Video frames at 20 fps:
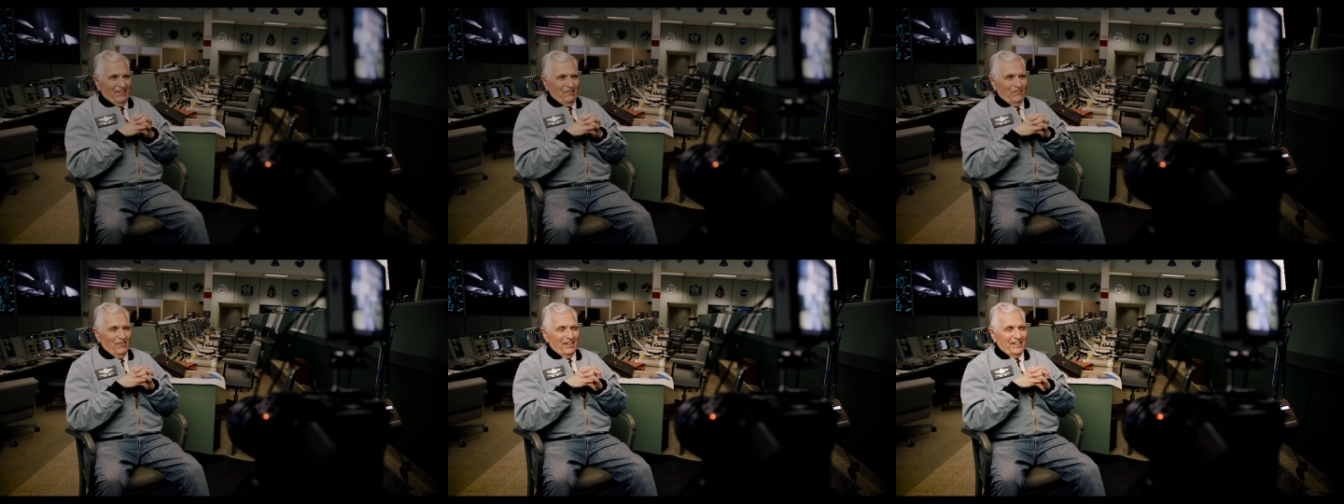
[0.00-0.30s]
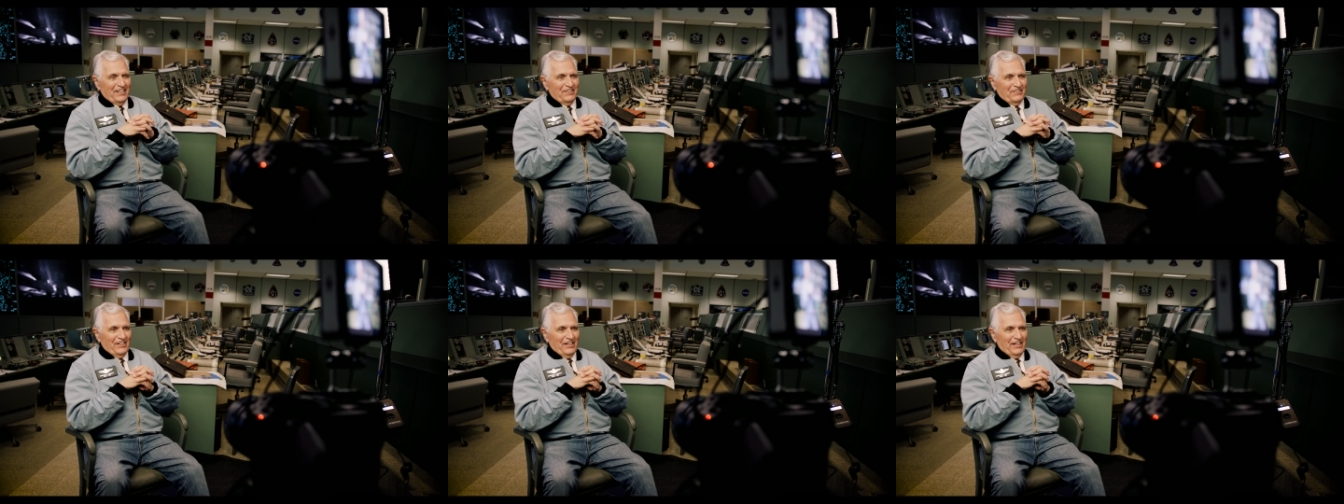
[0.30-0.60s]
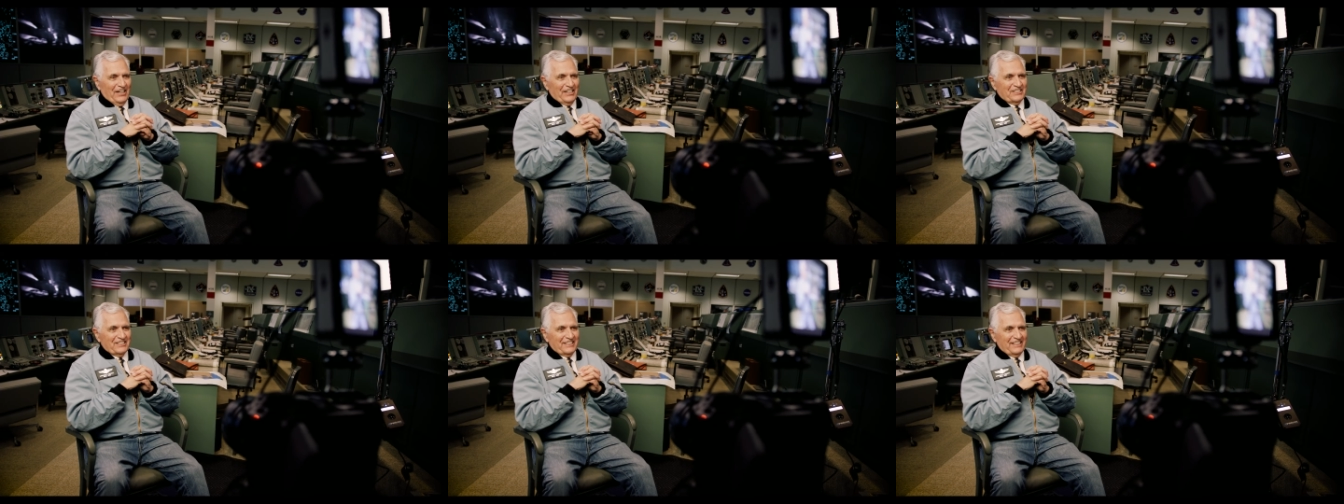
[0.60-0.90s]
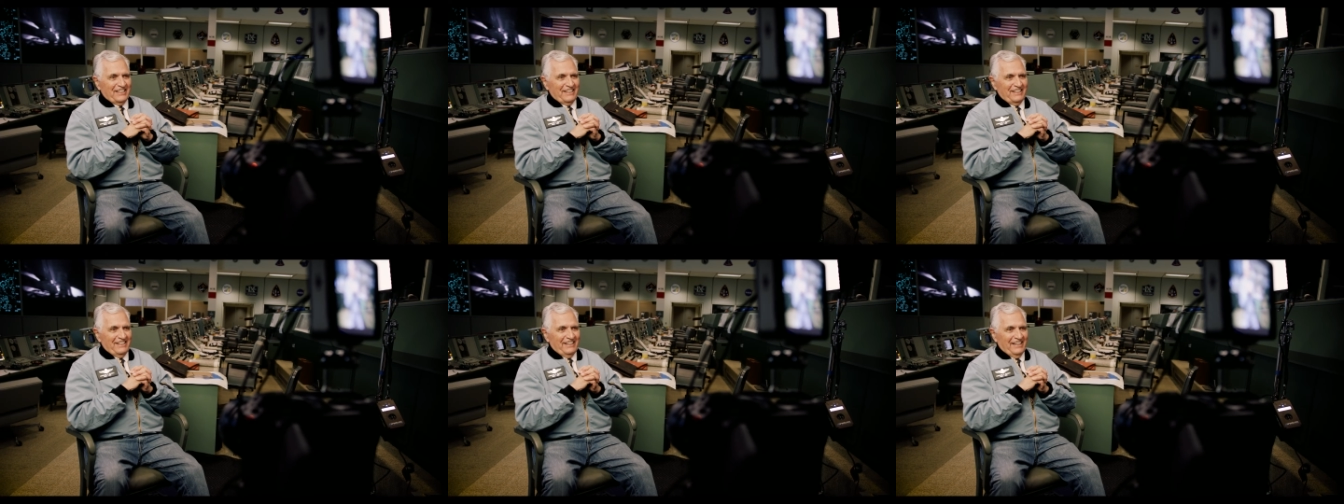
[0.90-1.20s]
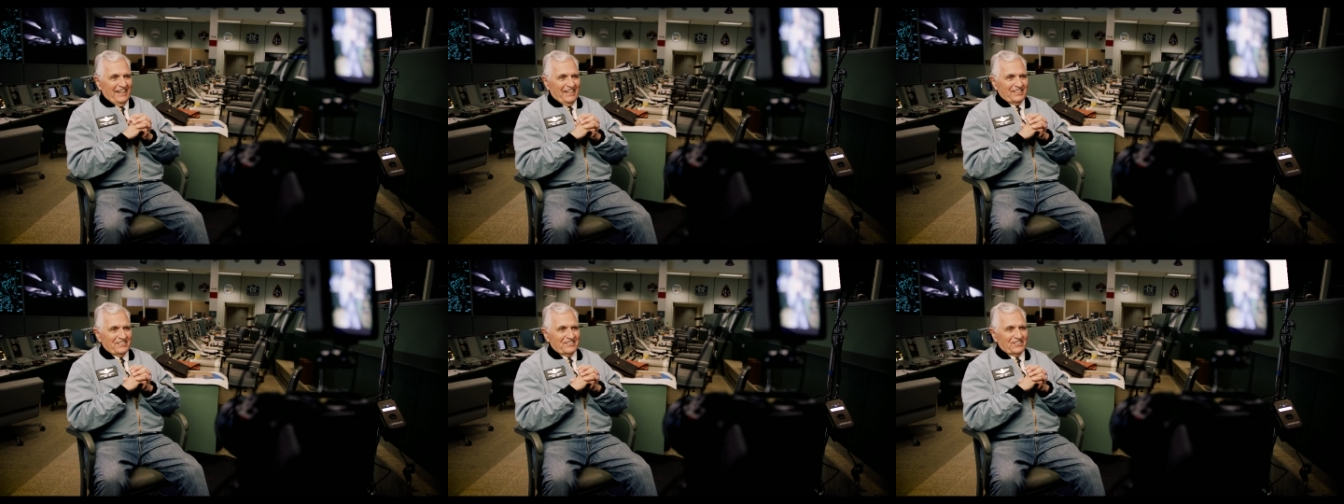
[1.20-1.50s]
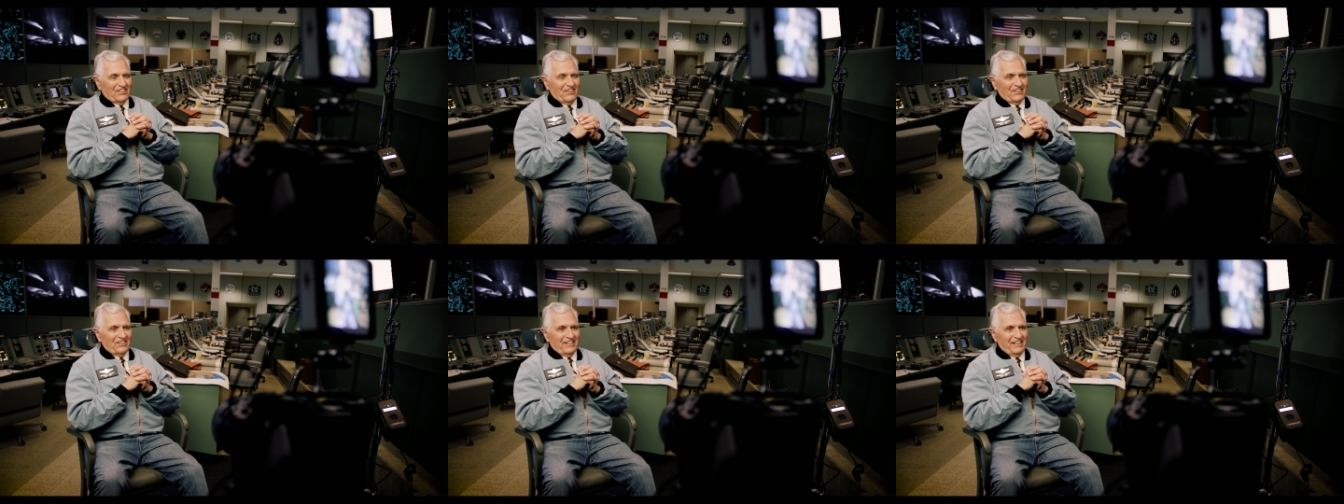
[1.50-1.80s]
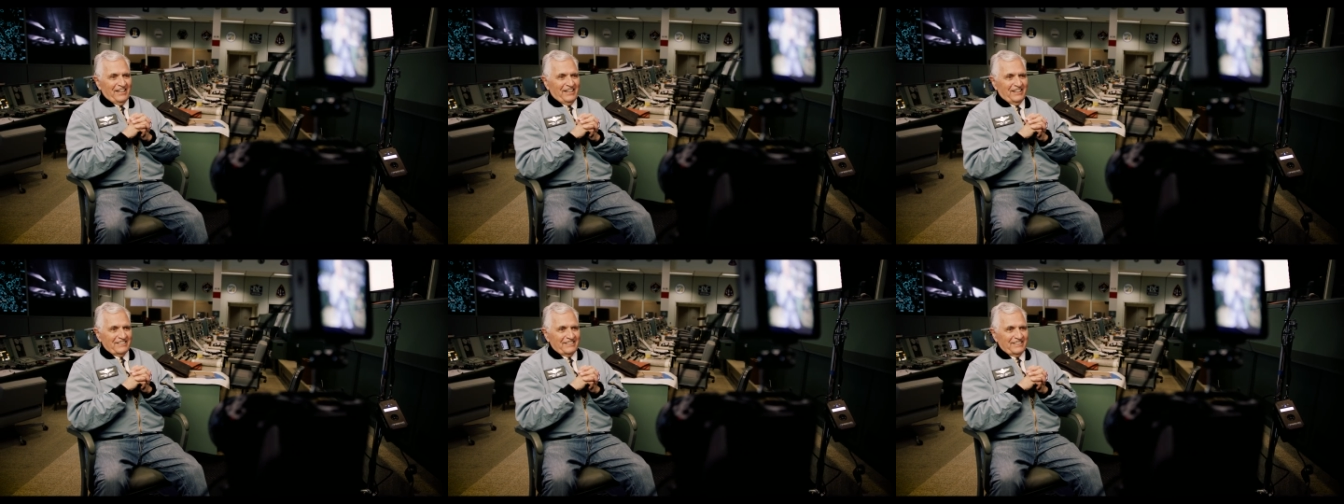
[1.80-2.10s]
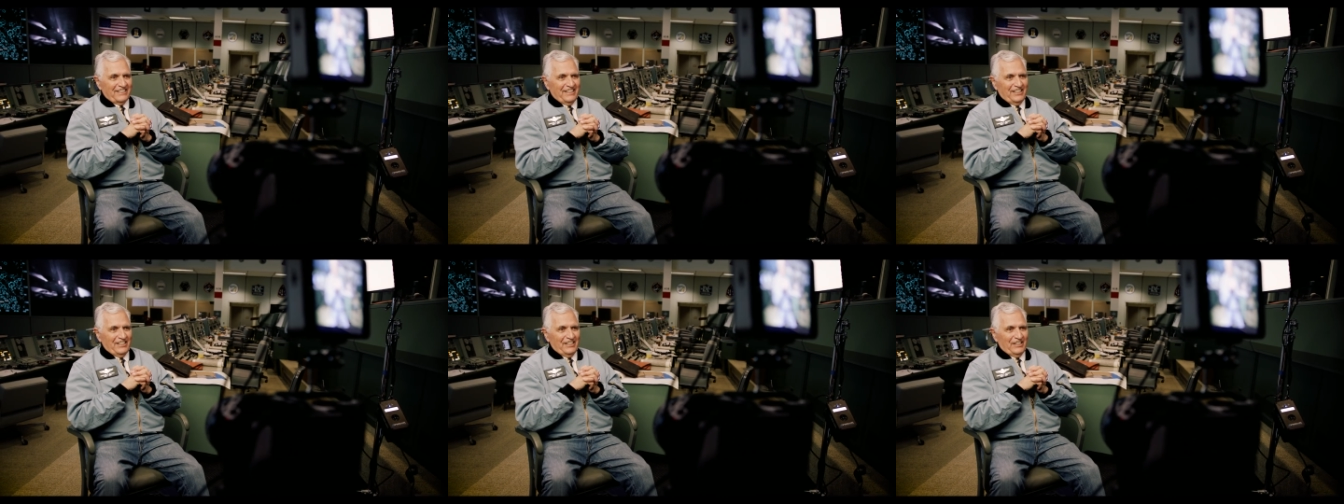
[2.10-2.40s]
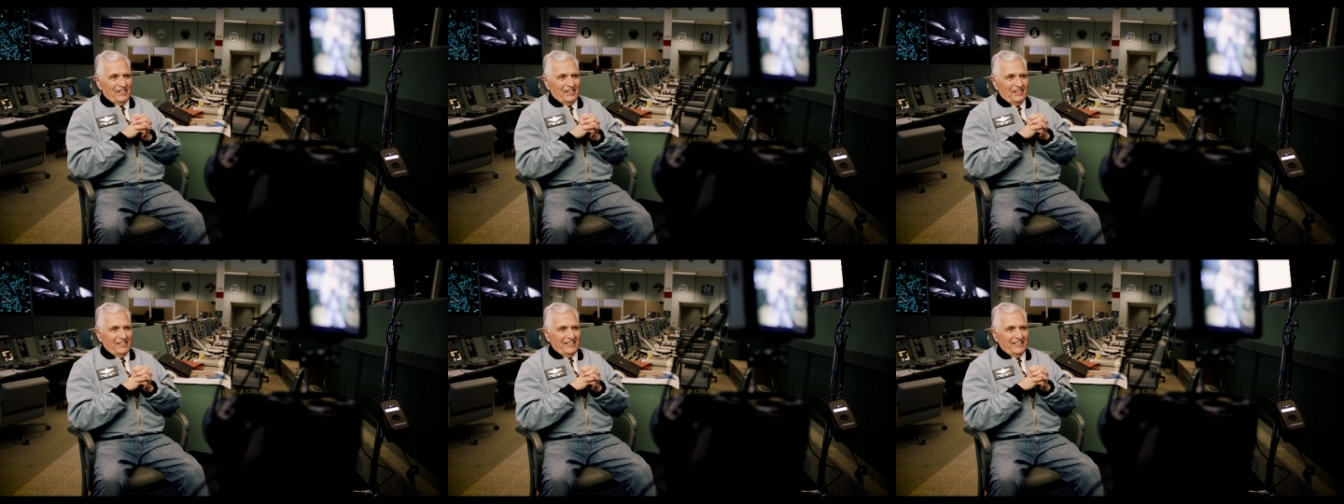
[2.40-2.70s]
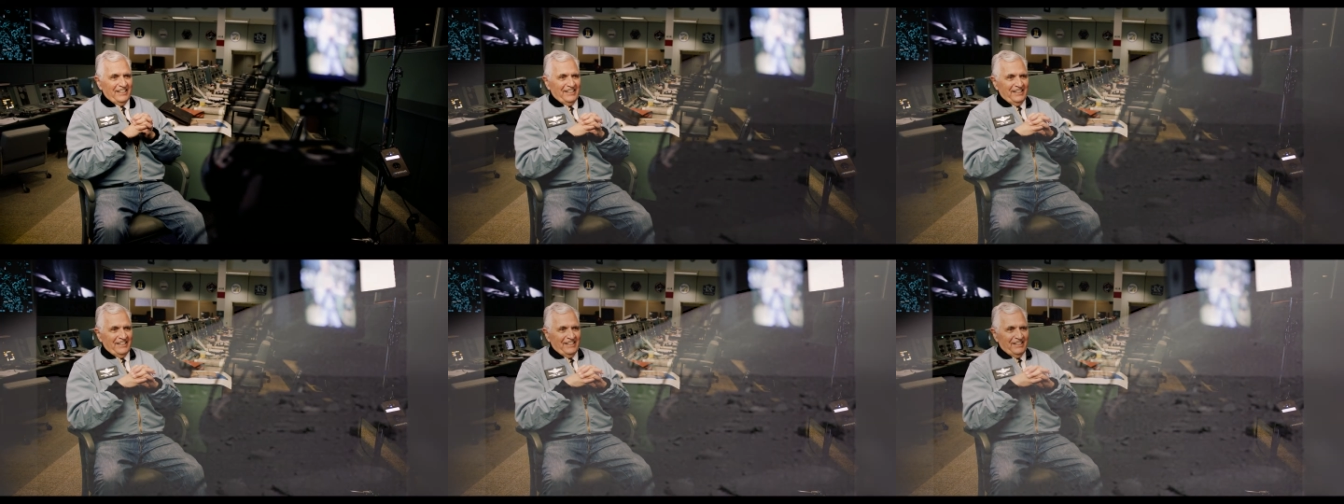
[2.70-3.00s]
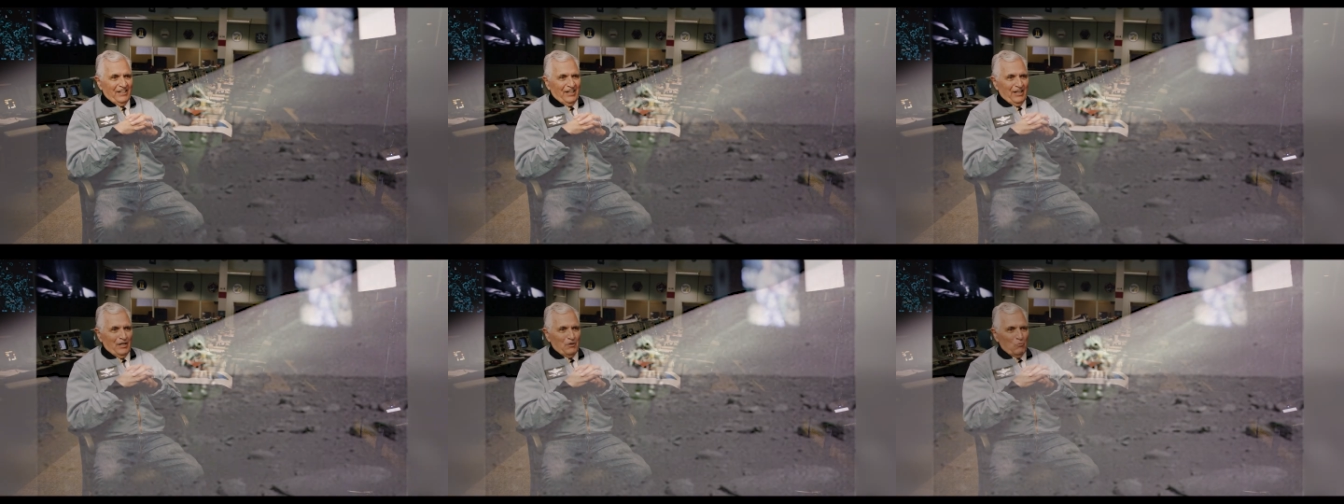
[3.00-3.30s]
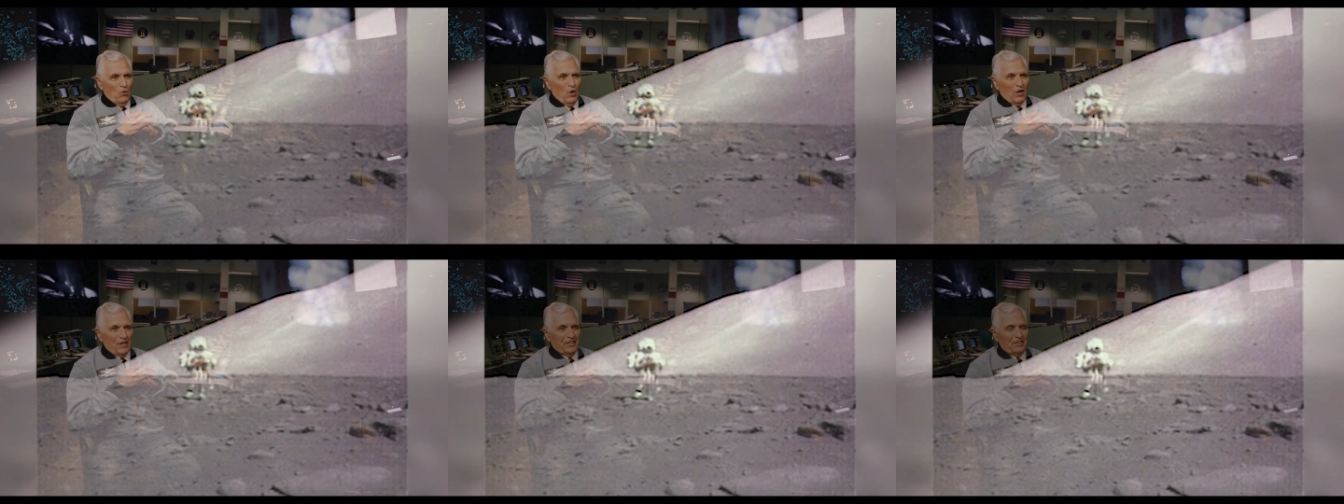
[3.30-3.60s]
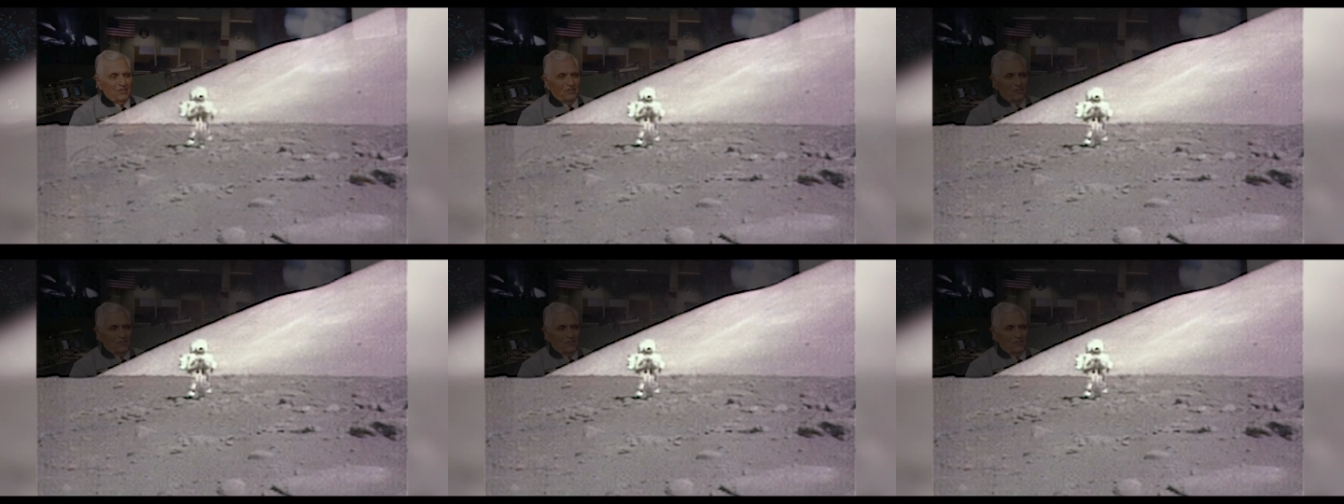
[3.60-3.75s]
Well, I said, I started out saying I'm walking